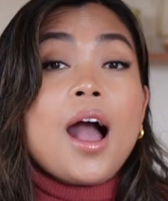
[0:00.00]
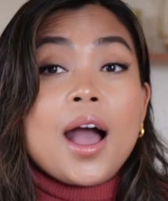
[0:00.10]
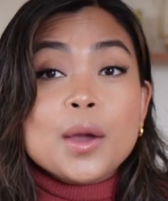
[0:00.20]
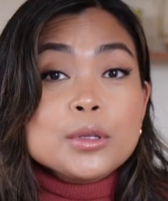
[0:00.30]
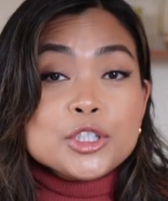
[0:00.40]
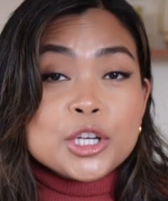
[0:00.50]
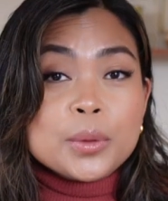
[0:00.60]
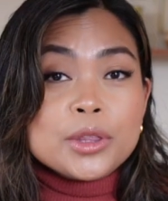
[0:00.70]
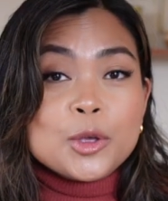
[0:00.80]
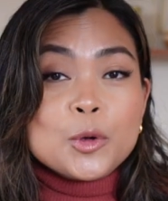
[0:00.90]
I will share
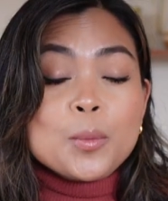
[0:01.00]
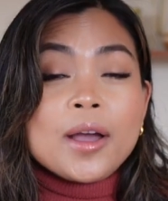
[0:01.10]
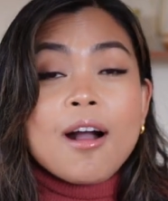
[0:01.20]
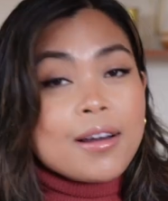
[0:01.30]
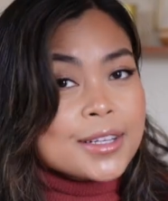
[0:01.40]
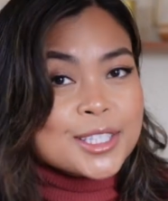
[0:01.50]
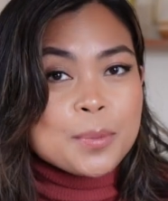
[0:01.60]
with you my honest